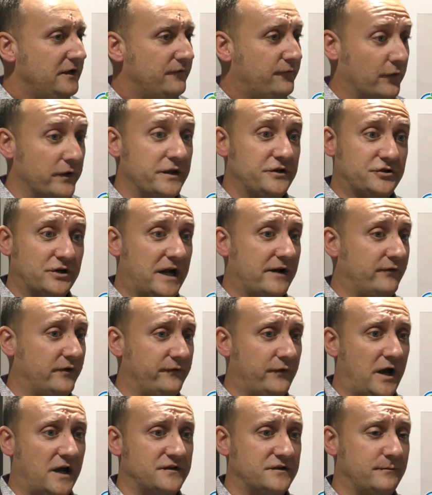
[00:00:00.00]
for the travel
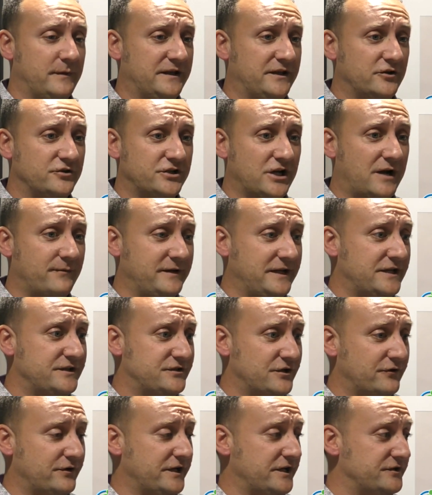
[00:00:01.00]
advisor, make their job
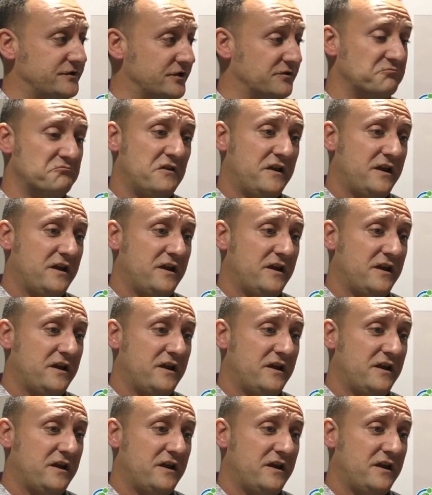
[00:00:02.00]
easier and easier.